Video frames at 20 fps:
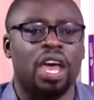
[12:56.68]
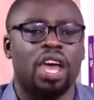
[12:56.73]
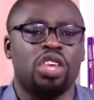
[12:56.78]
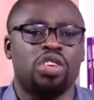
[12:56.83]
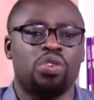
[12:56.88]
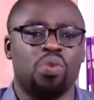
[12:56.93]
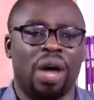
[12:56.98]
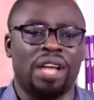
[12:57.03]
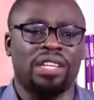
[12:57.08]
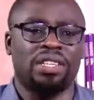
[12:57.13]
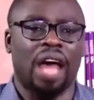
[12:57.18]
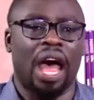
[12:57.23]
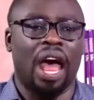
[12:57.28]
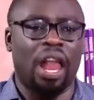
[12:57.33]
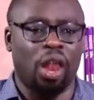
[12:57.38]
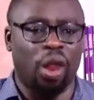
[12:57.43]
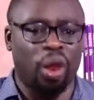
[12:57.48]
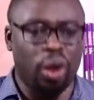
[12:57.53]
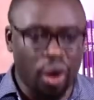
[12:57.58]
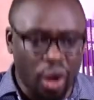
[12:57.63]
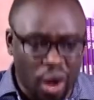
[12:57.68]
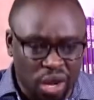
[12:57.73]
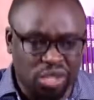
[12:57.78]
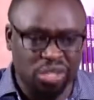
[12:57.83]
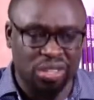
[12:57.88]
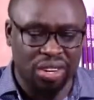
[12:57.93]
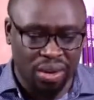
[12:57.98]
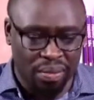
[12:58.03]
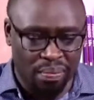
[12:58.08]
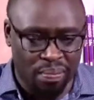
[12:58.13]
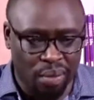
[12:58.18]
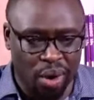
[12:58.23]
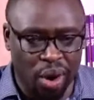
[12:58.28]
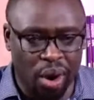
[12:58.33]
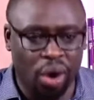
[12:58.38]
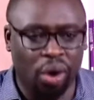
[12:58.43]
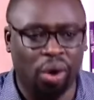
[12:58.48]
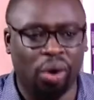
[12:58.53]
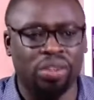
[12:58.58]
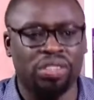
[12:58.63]
You want a lot
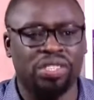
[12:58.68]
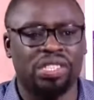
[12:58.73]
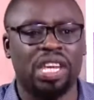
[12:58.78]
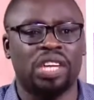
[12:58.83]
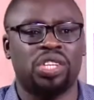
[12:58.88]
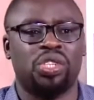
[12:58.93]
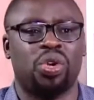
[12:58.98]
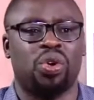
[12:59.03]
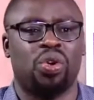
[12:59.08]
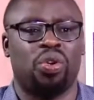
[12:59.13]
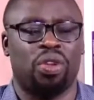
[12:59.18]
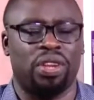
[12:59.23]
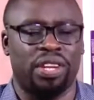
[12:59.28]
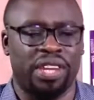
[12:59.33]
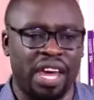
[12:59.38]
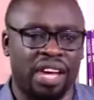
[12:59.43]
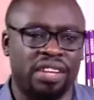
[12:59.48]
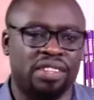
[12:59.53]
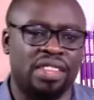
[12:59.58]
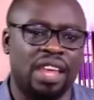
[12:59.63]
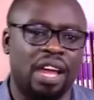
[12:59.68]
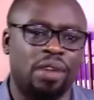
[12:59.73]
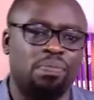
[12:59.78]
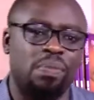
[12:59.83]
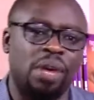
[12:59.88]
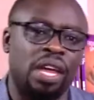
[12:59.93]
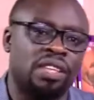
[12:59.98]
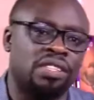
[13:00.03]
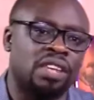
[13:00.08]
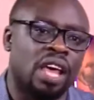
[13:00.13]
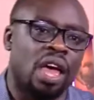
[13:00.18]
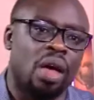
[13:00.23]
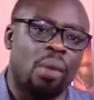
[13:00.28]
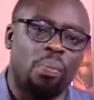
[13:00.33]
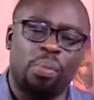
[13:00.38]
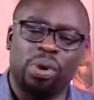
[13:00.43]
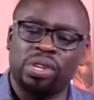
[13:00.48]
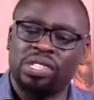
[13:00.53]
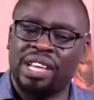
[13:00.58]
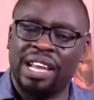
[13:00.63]
more concessional debt. That means
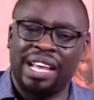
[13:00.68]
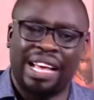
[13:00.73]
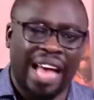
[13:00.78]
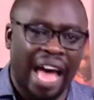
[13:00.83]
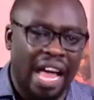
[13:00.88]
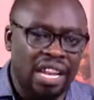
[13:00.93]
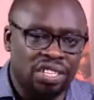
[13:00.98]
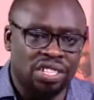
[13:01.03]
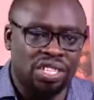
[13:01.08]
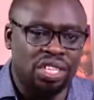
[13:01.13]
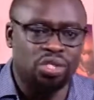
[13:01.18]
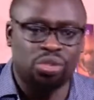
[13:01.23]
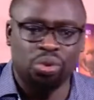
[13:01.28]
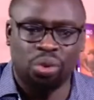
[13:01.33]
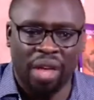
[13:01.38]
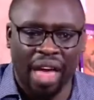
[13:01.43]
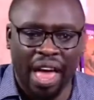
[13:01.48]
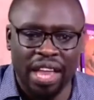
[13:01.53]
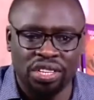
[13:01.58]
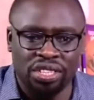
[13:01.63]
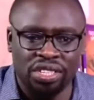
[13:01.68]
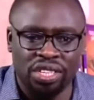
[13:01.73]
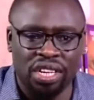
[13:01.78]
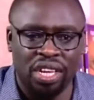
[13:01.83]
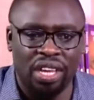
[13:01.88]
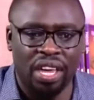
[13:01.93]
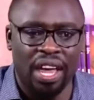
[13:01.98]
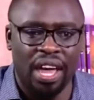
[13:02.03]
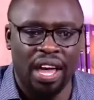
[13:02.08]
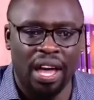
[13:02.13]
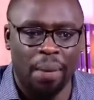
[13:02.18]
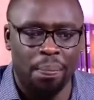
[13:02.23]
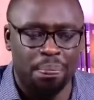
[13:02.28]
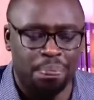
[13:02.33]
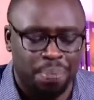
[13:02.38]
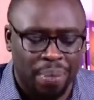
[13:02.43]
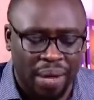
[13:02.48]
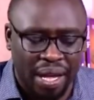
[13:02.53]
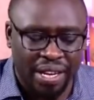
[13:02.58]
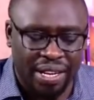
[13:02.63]
mostly country-to-country
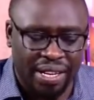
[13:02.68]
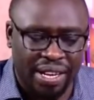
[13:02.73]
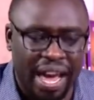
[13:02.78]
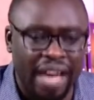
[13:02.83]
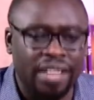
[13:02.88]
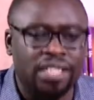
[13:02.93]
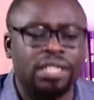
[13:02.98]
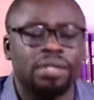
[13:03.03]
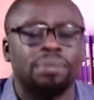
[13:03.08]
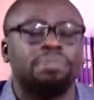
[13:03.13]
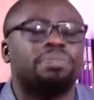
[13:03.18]
debt,